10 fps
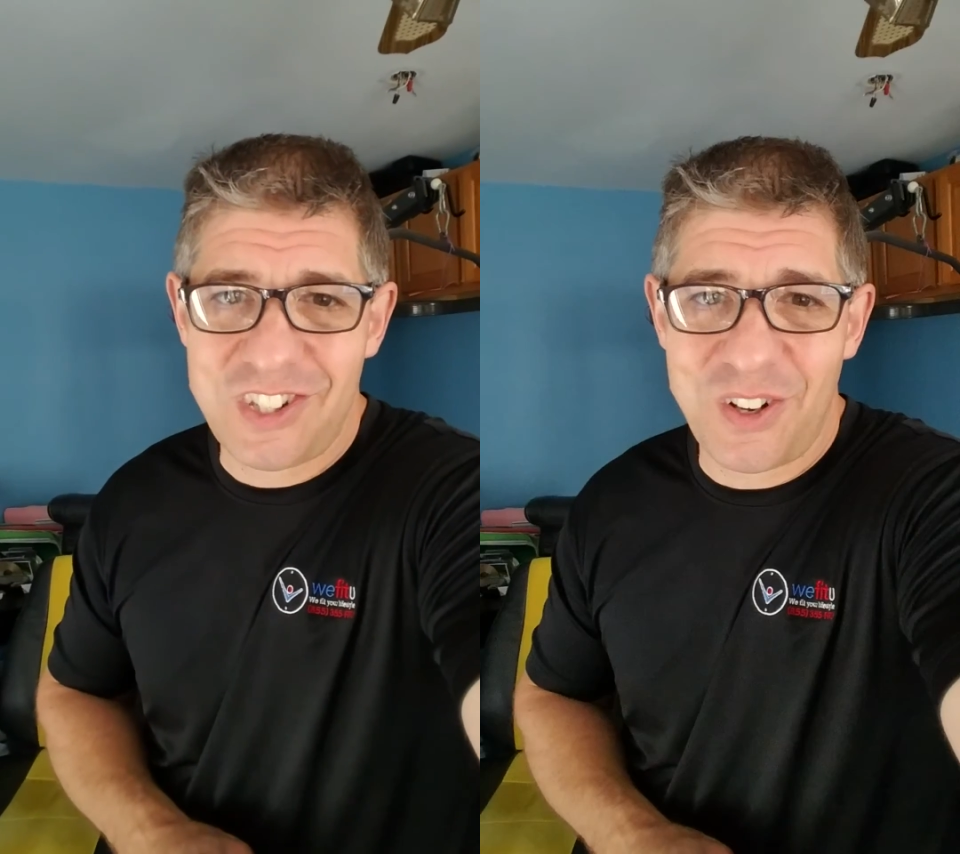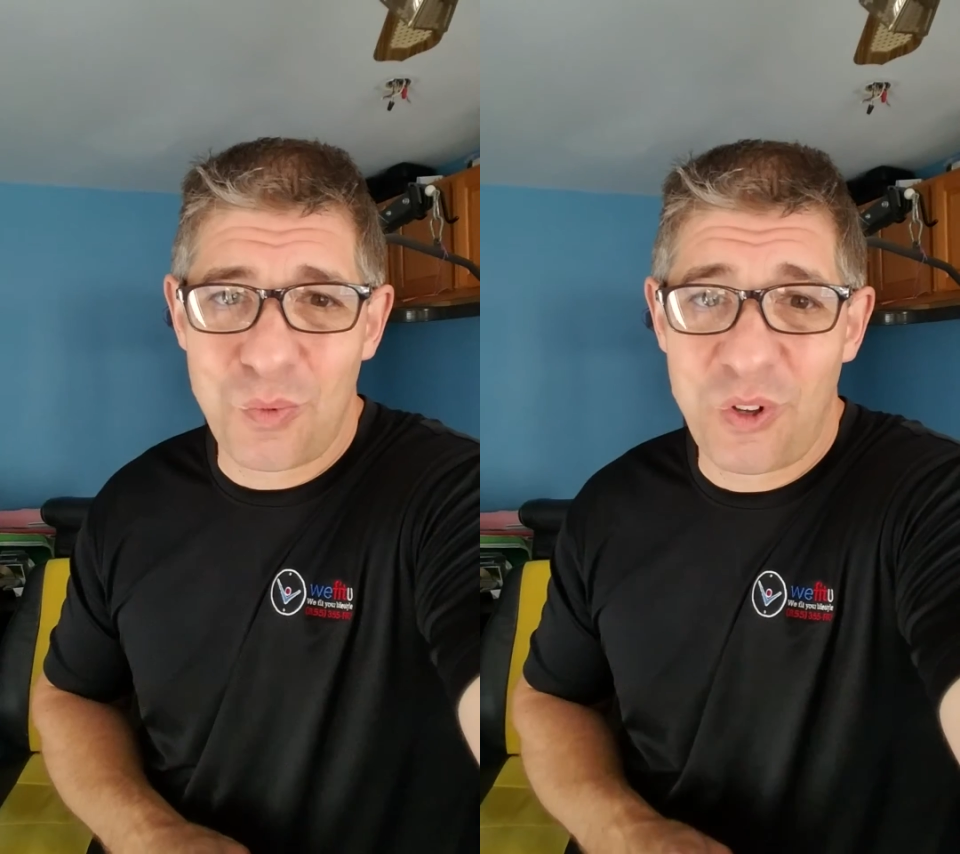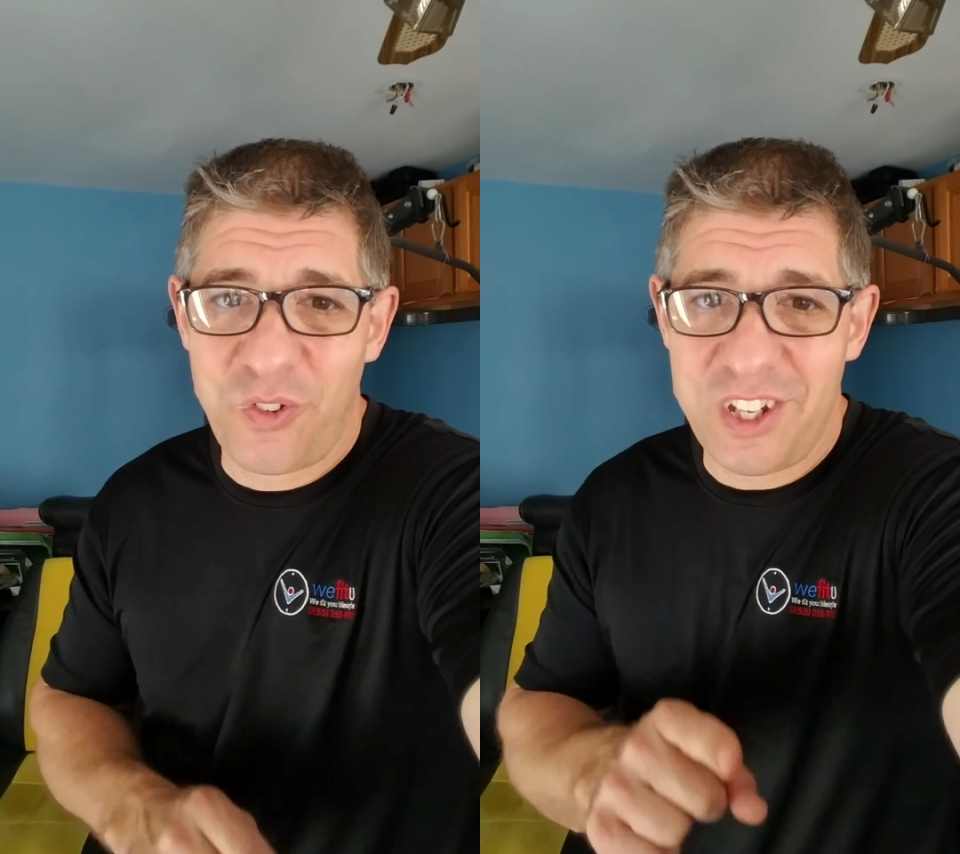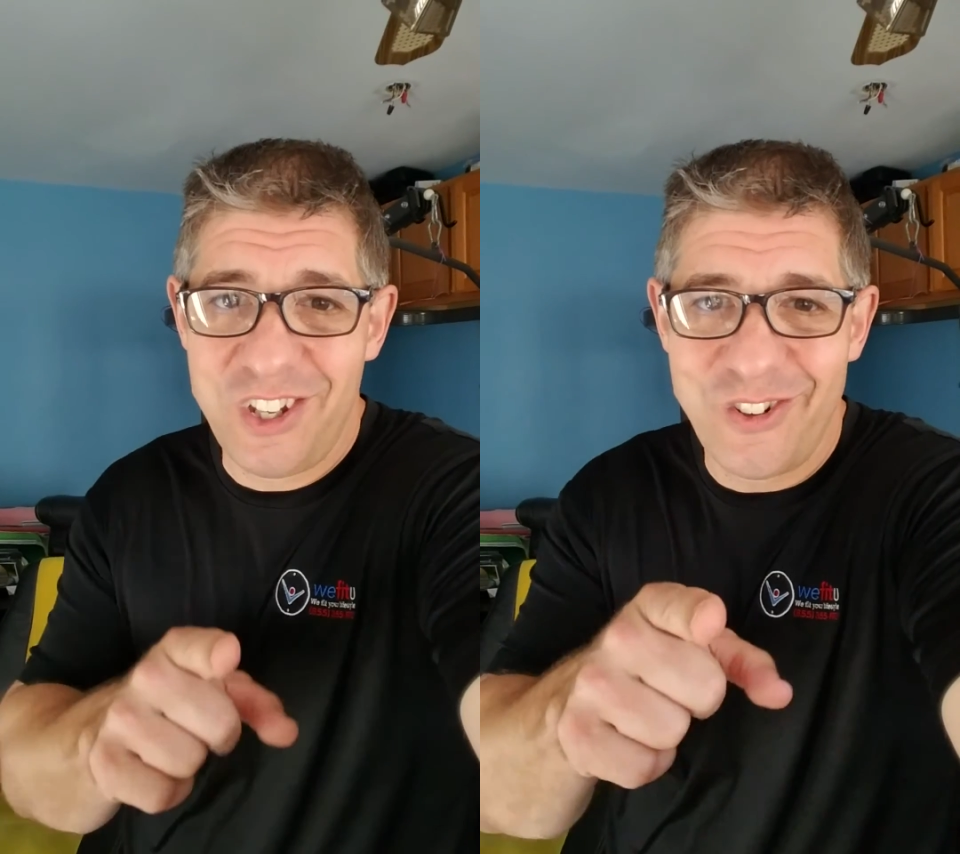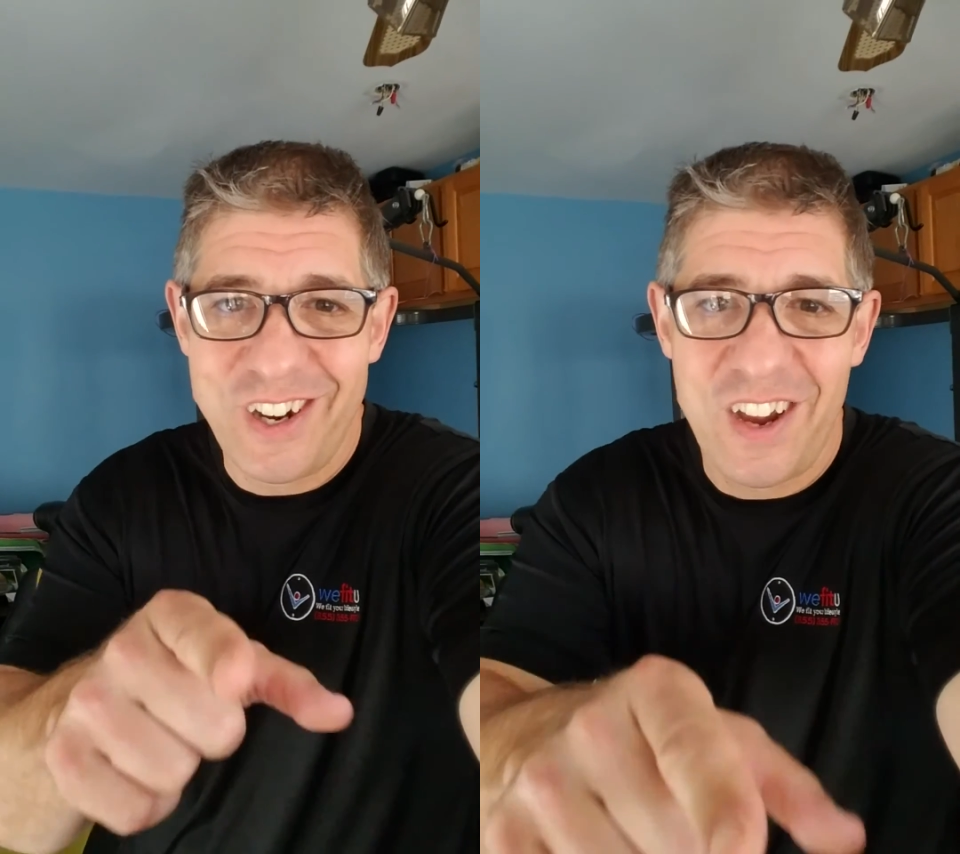and we'll fit
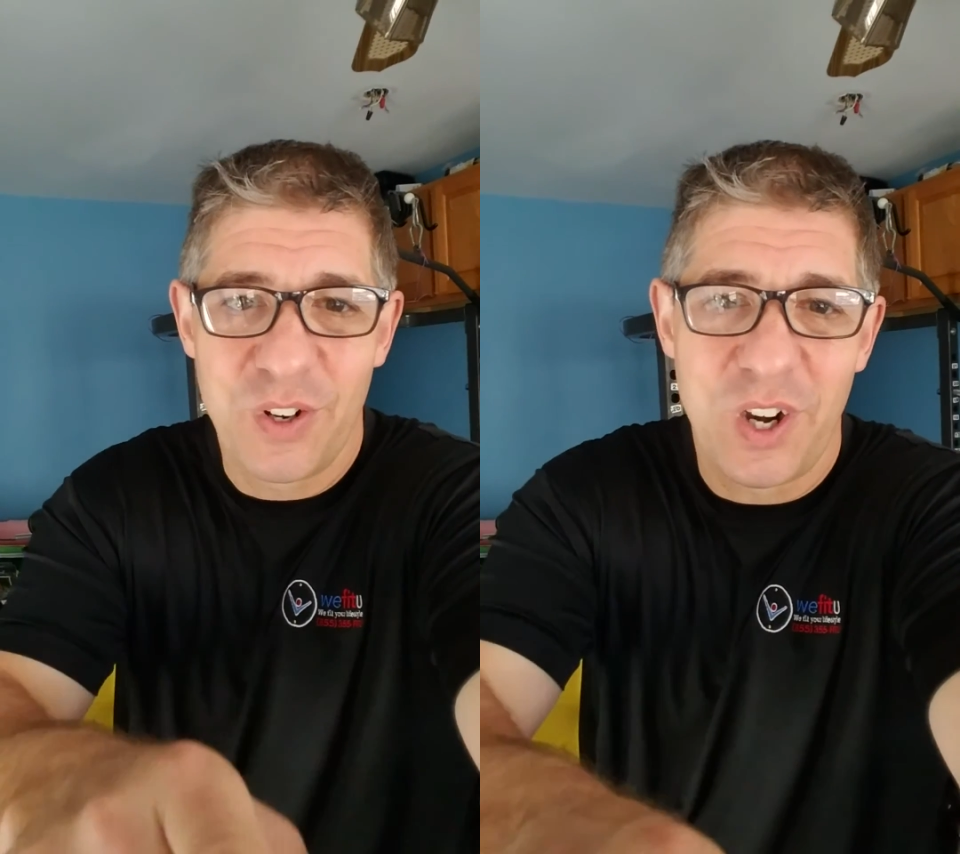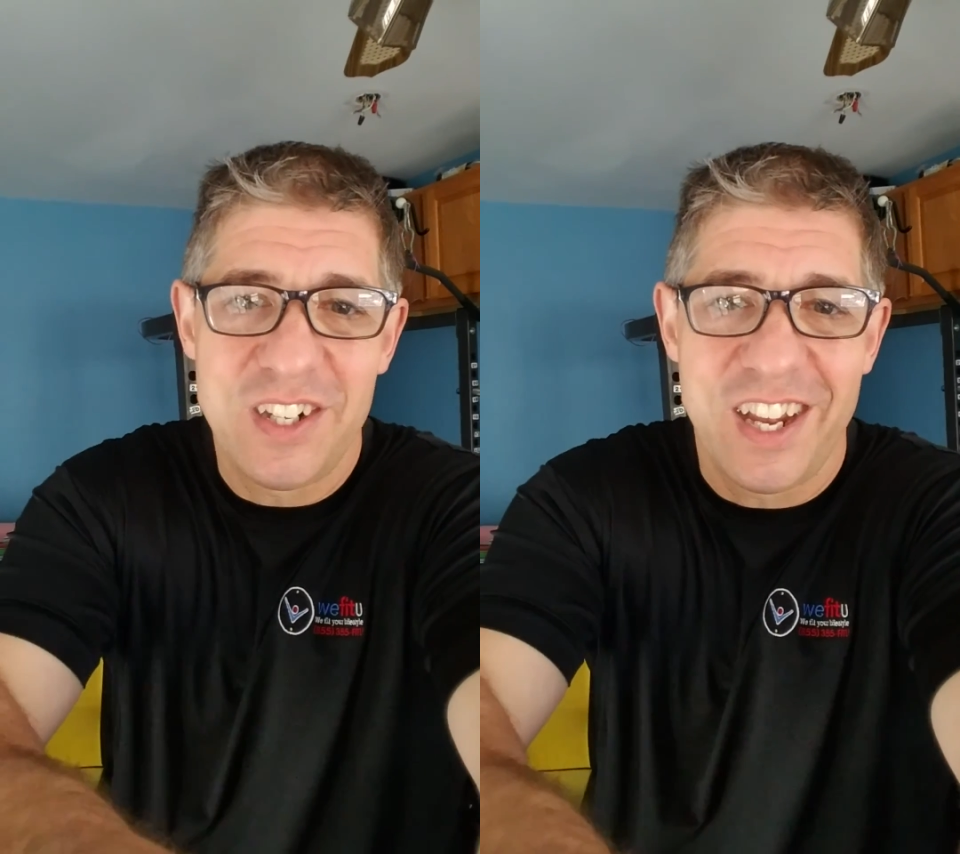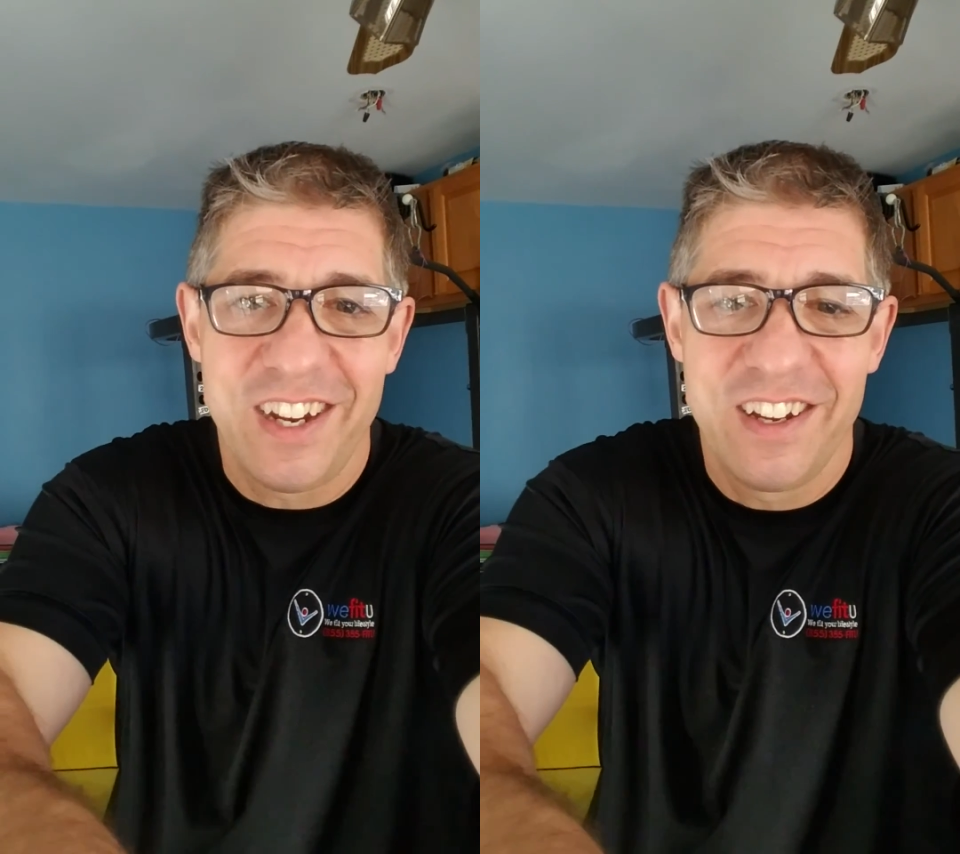you. Have a great day.